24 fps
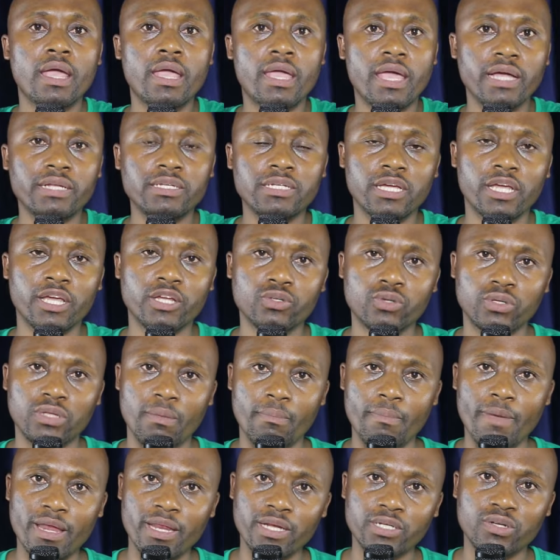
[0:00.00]
getting into the
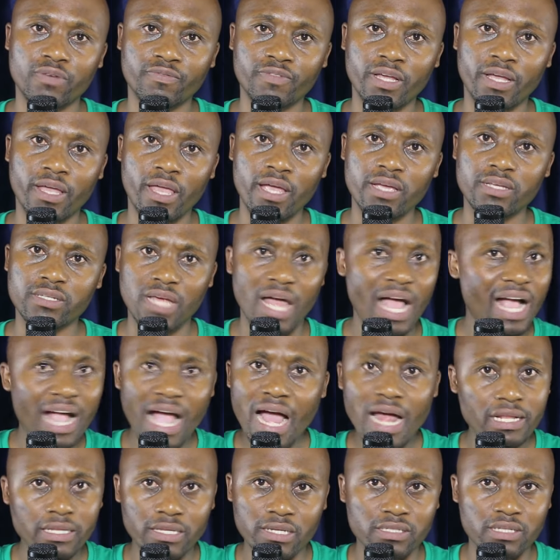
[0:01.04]
merit of the case? I
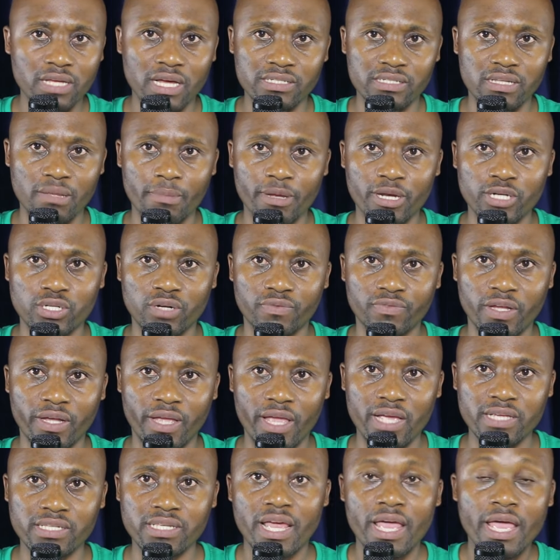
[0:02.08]
can't discuss the merit of the
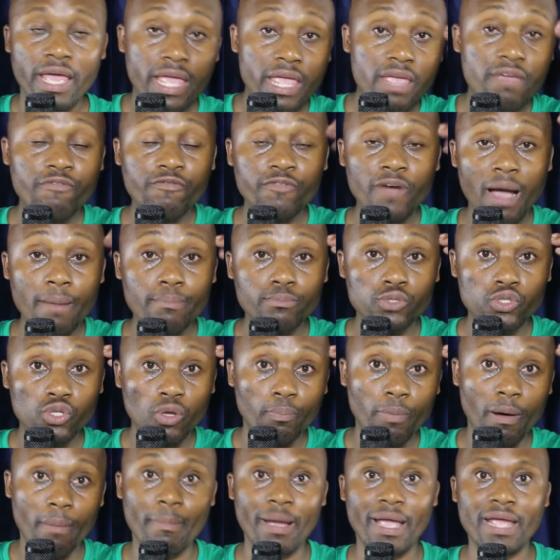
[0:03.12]
case if I'm
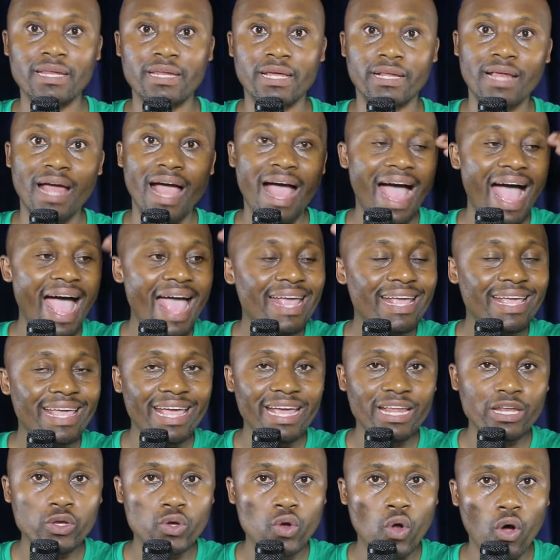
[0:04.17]
sober-minded. I
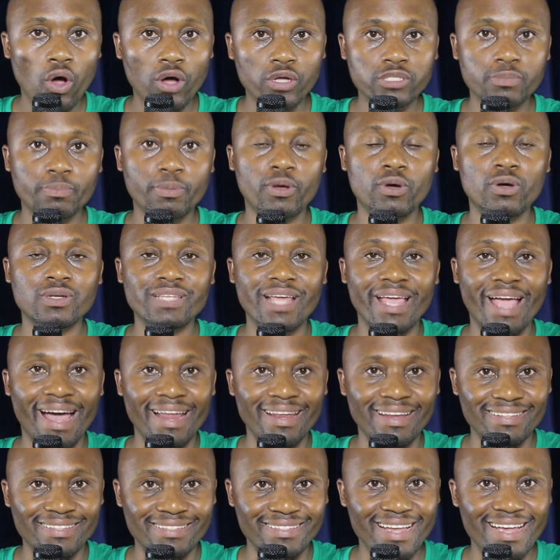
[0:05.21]
cannot, because I
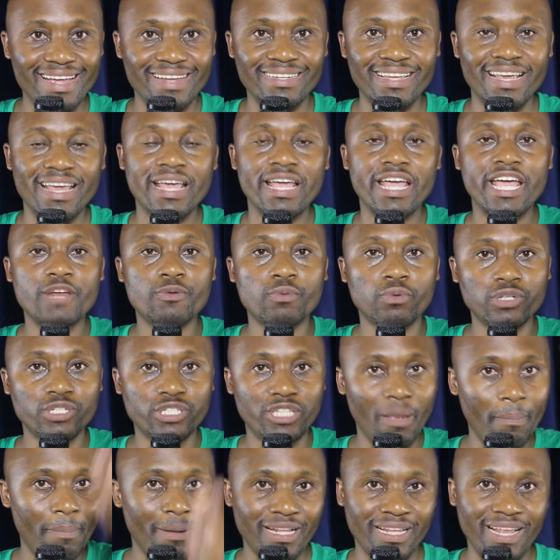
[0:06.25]
understand it will
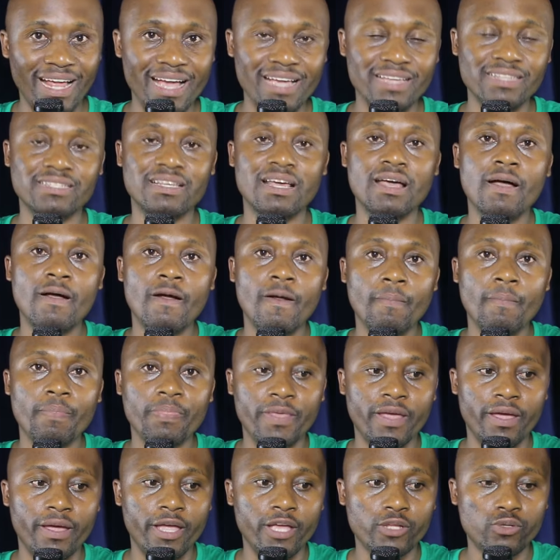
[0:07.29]
jeopardize
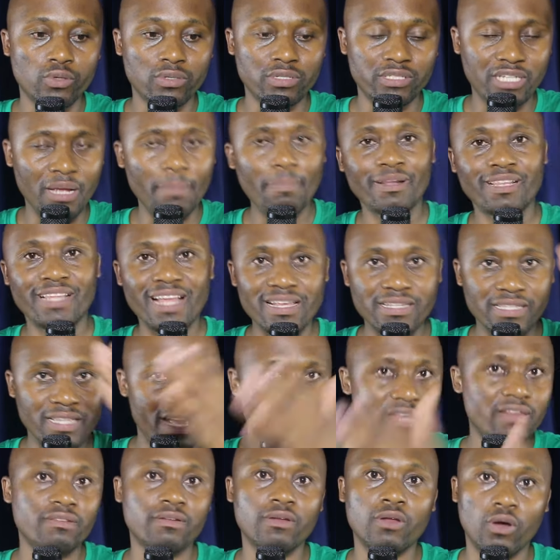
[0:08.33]

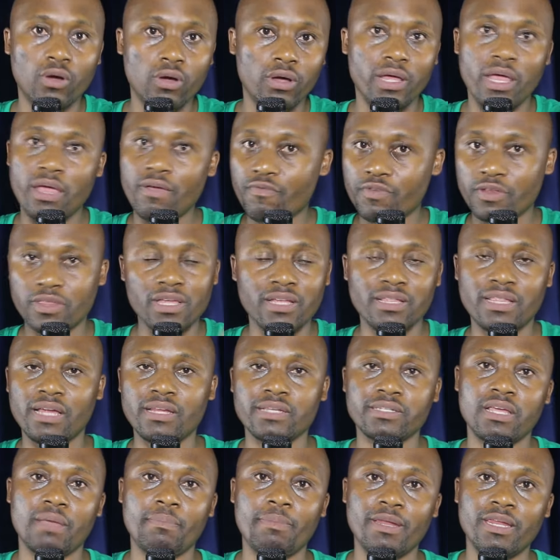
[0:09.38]
everything that
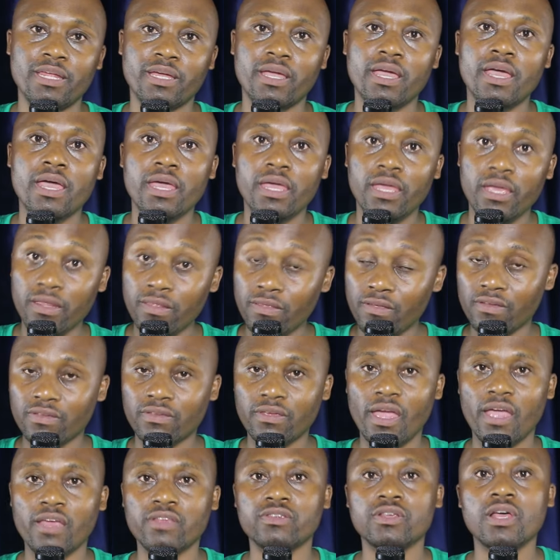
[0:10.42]
is happening in this
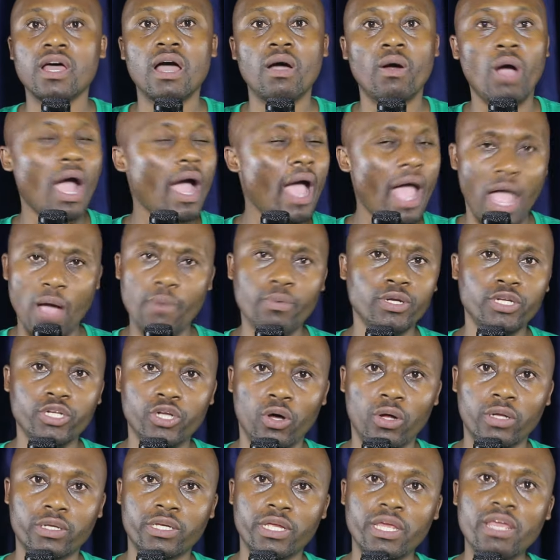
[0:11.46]
case. I will
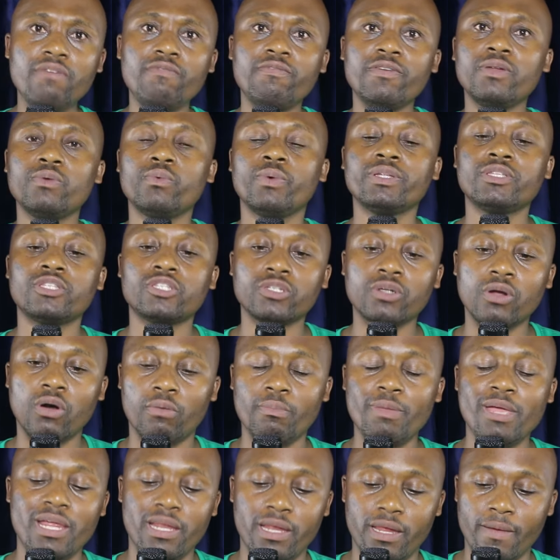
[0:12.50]
not, even with
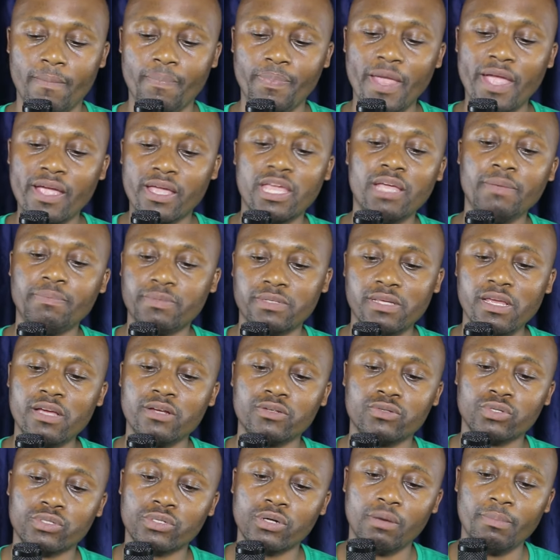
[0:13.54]
Snobile. I keep saying
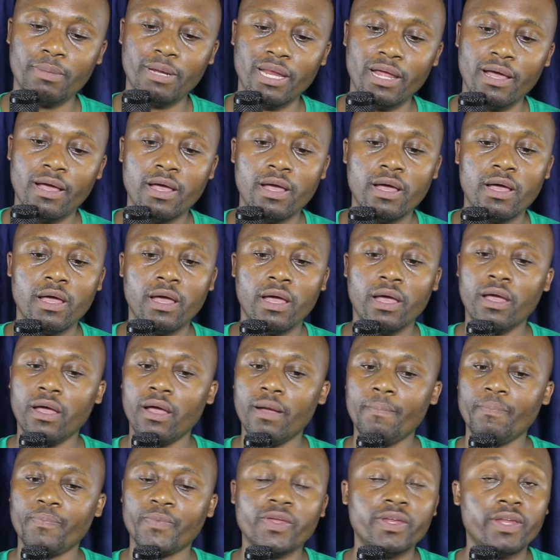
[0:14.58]
Snobile,
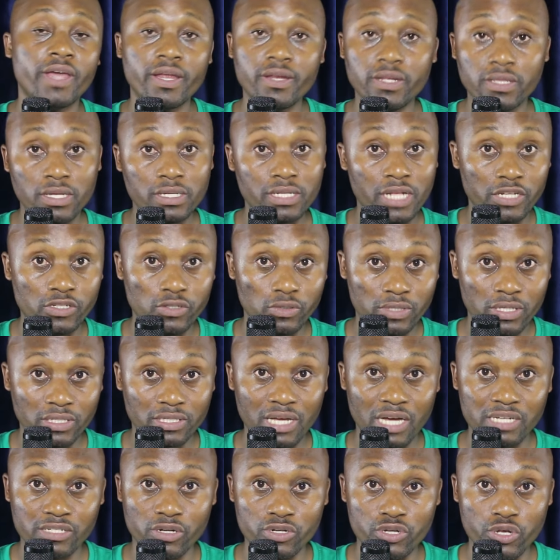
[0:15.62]
in anything that you
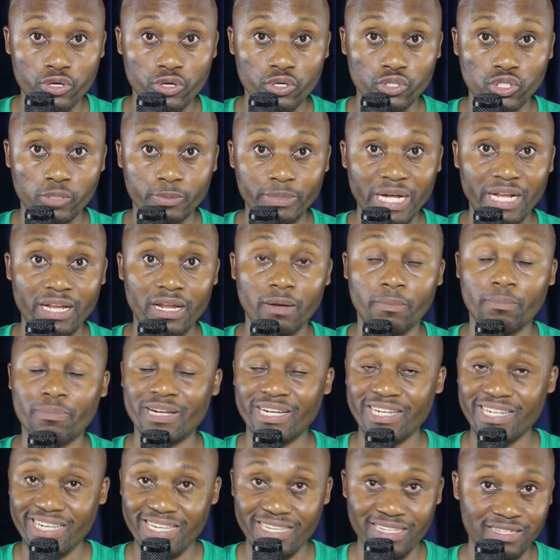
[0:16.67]
discuss on your YouTube channel,
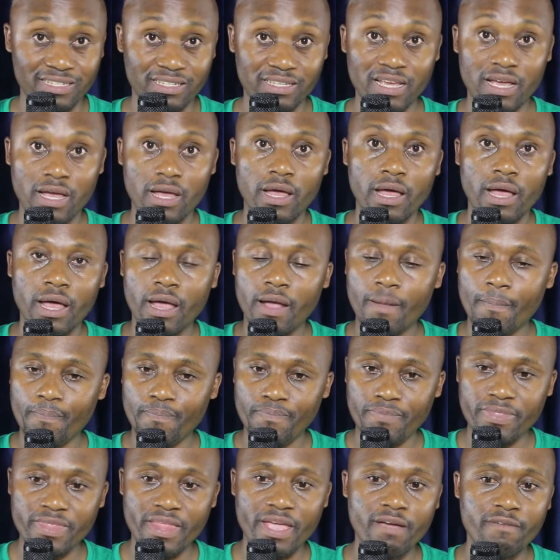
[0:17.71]
please
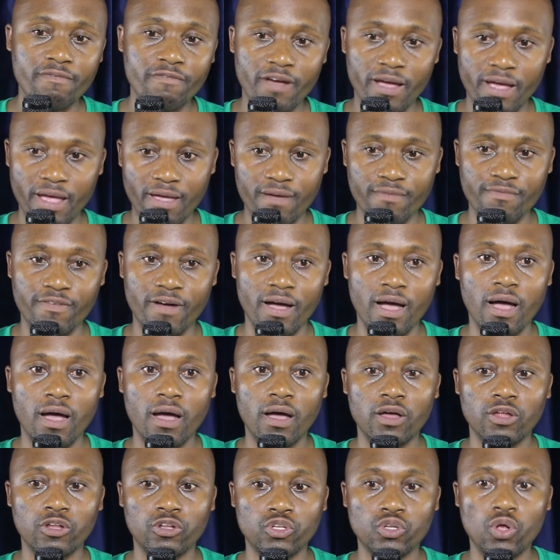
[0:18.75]
never ever
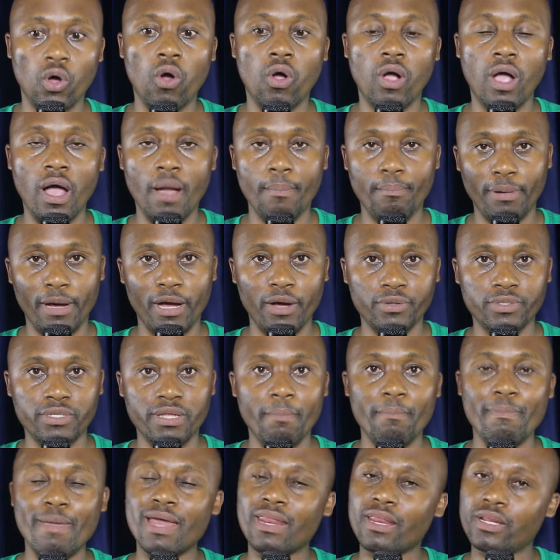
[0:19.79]
talk about the
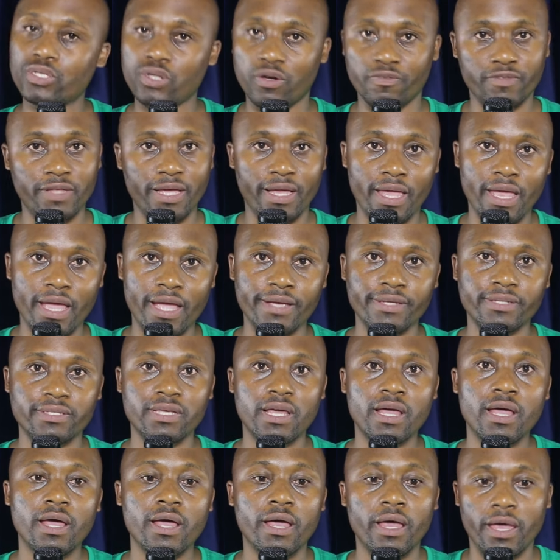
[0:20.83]
merit of the case.
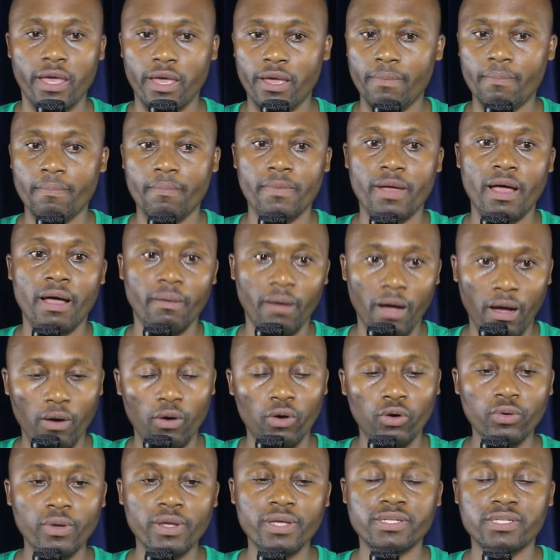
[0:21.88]
I
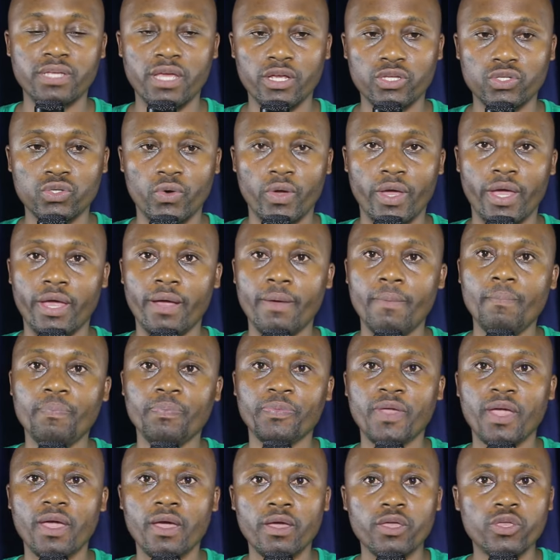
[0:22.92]
always say to her,
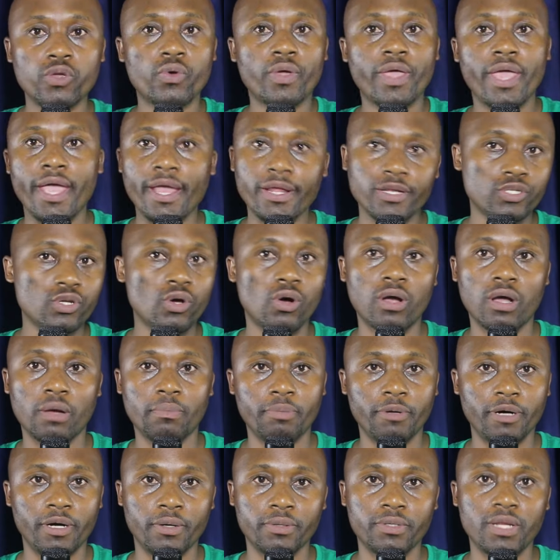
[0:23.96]
you can talk
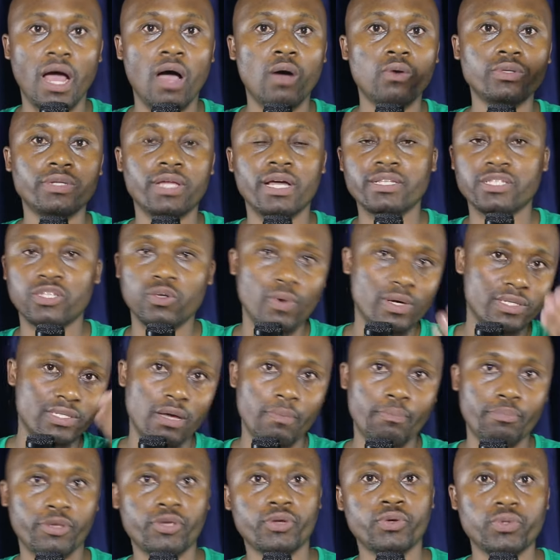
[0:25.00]
about how Ntanzi was
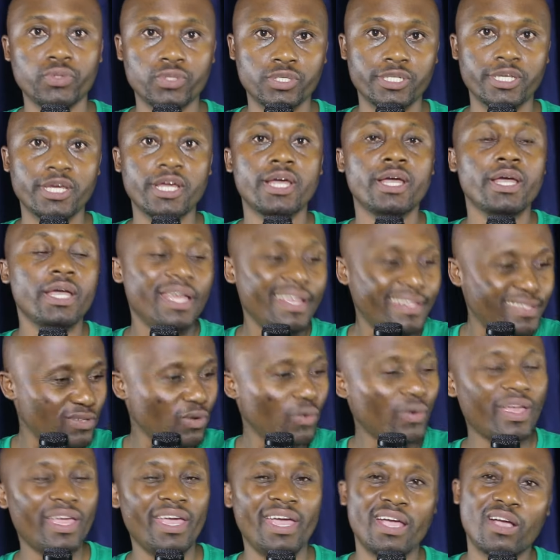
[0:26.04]
abused, it's
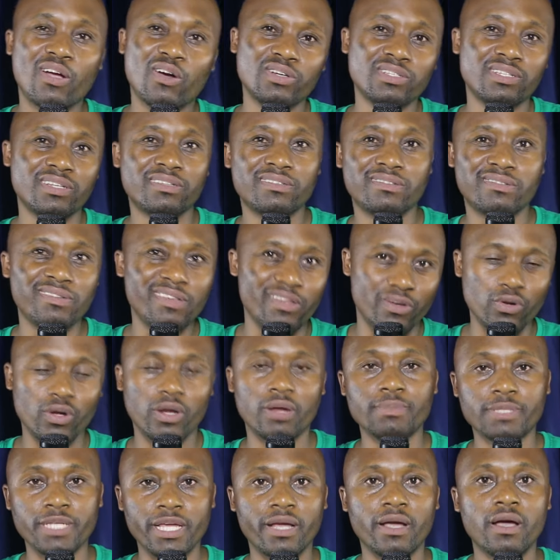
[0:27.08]
okay, because you know what
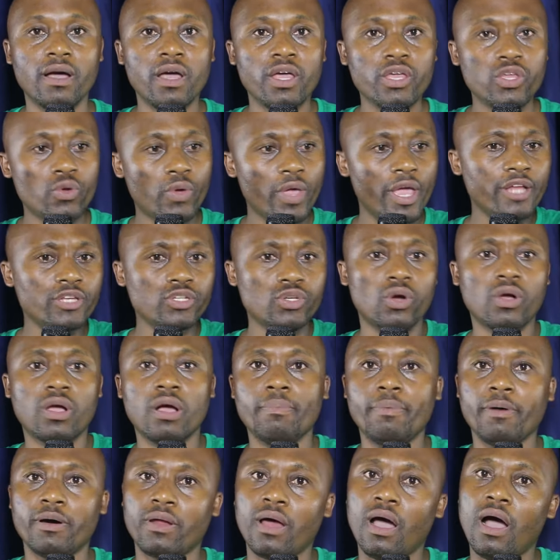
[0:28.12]
I'm saying. You can talk
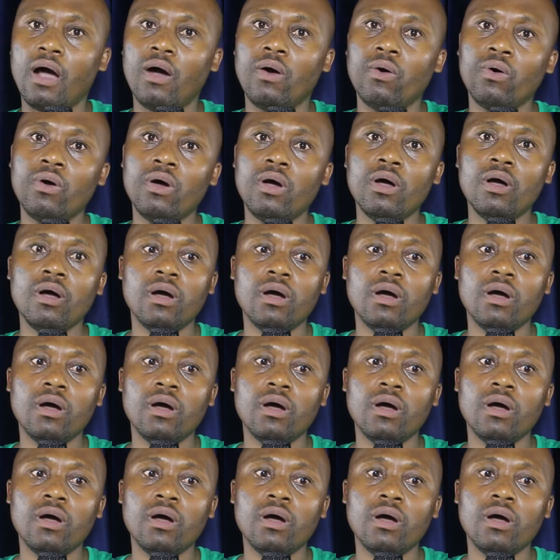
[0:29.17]
about how